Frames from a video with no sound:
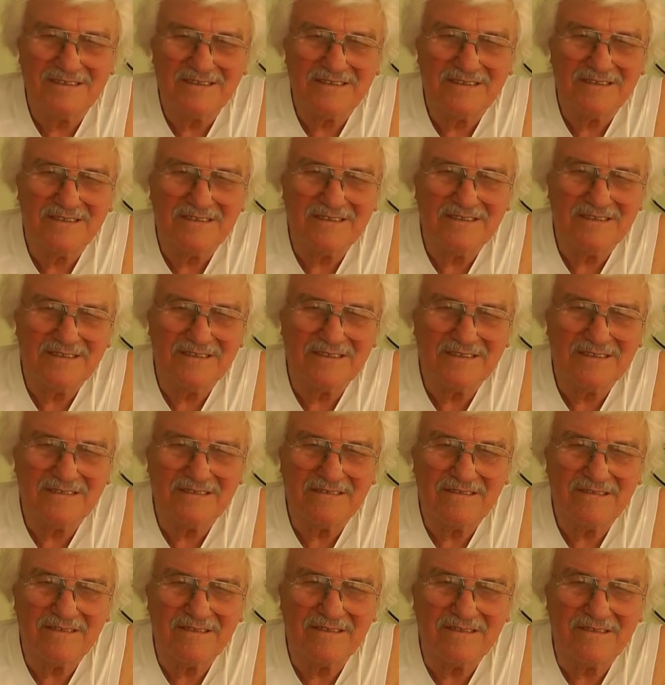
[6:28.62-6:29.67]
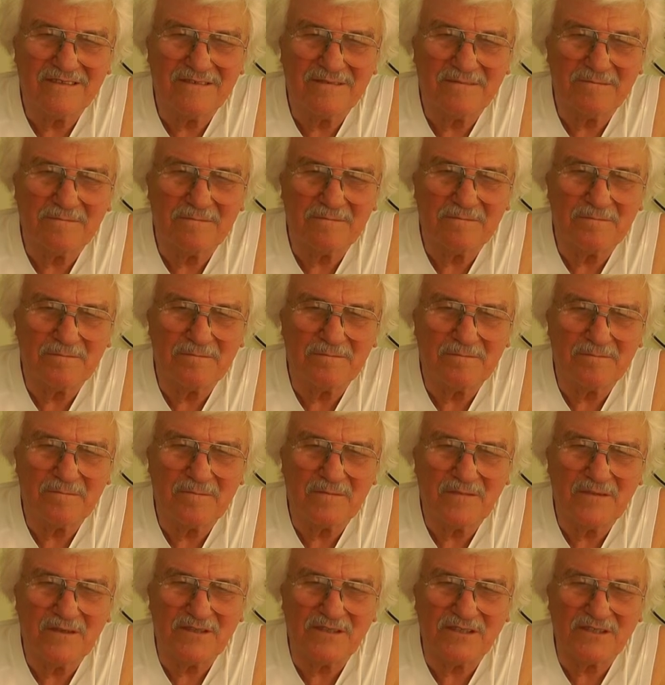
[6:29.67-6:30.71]
Yeah, great.
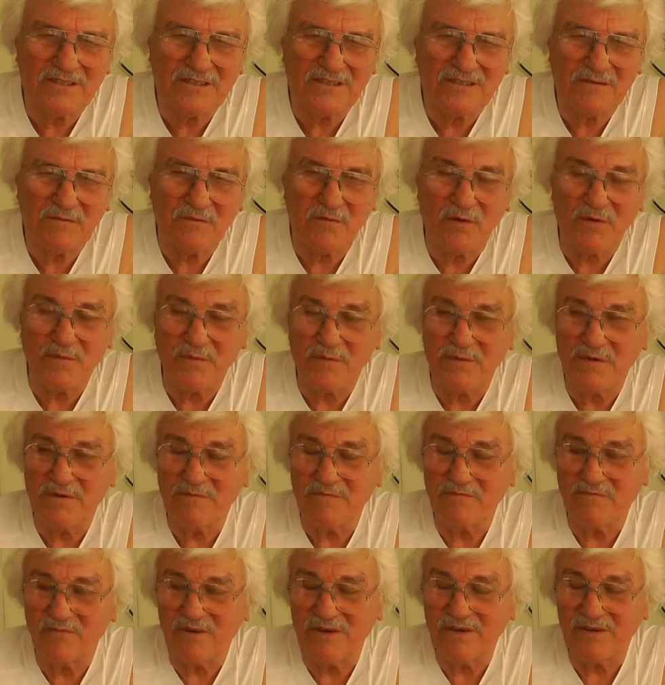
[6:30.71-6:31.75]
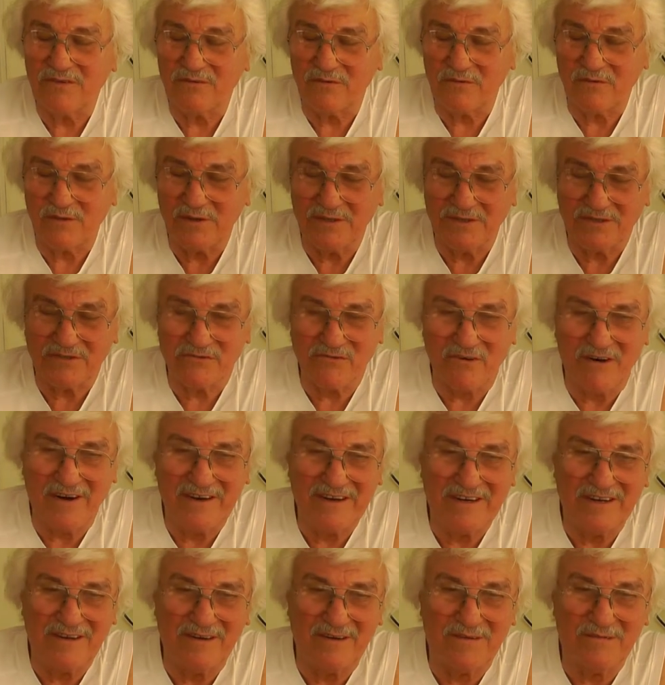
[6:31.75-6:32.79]
Used to see what we thought it was
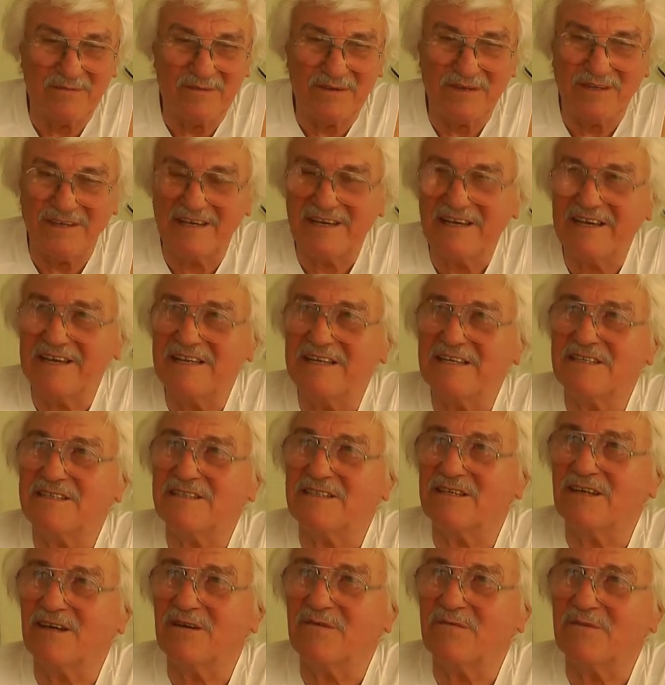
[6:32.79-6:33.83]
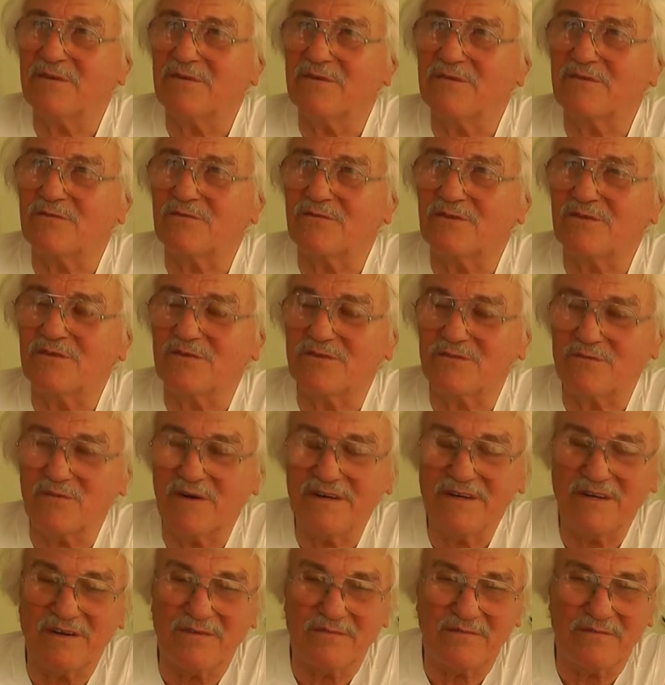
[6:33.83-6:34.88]
great, you know, being kids. You know, we thought it was
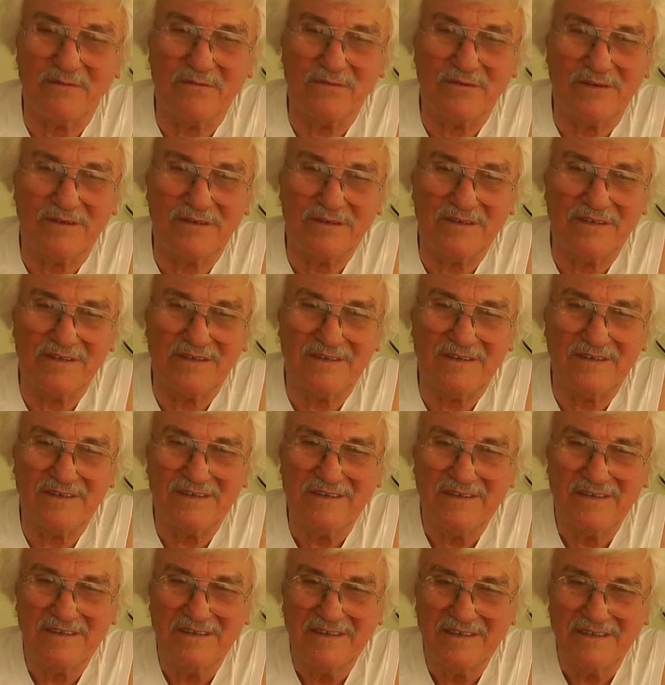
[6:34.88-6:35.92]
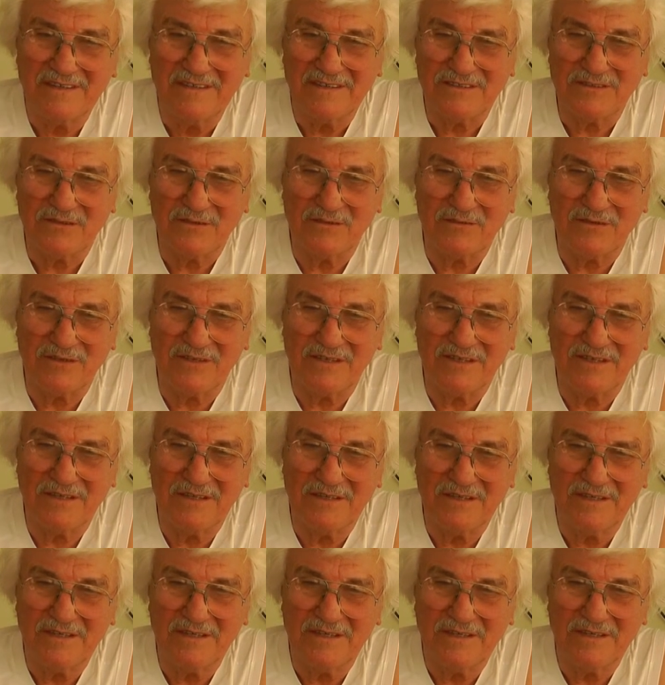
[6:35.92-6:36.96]
wonderful, like, you know. Saw
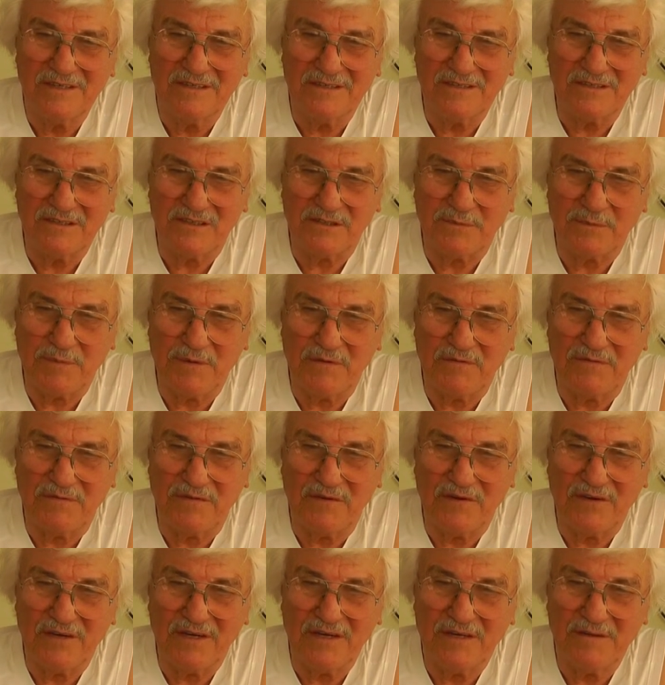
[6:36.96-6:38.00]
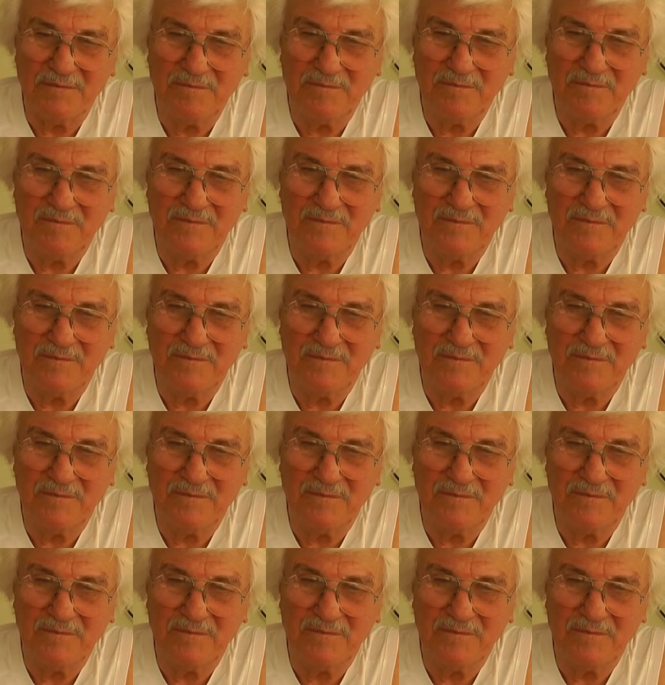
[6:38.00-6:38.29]
a Spitfire.